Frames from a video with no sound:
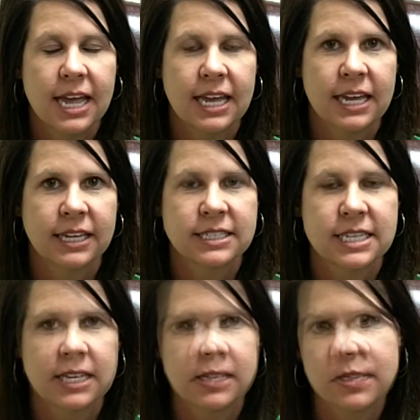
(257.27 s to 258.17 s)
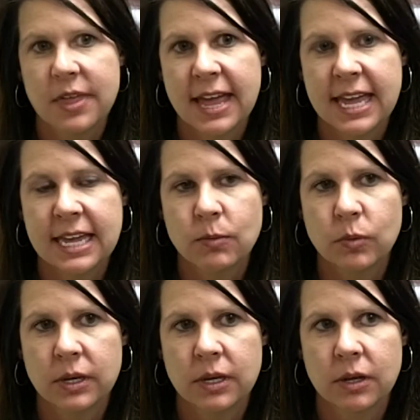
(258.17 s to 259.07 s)
and they
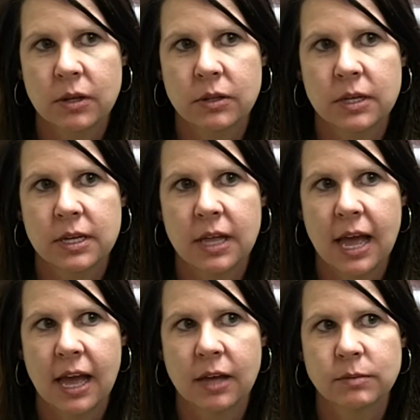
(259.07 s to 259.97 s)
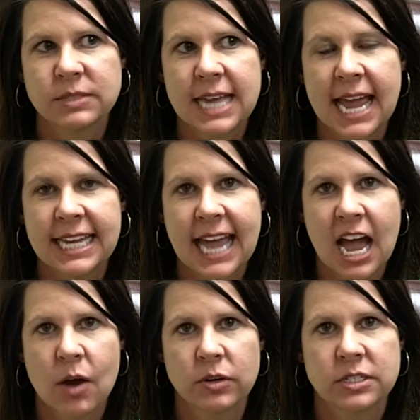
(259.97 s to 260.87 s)
will take
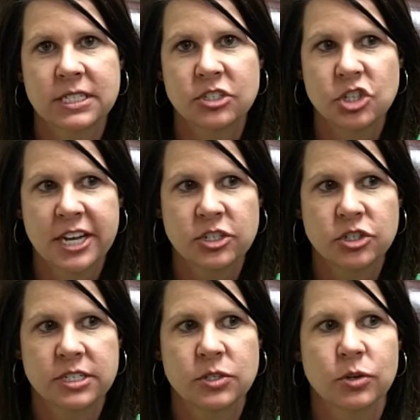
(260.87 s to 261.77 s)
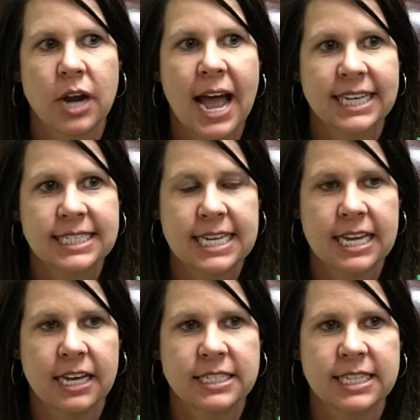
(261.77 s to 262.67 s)
our suggestions or
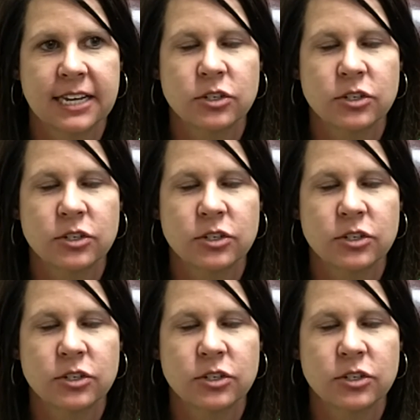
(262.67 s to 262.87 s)
ideas.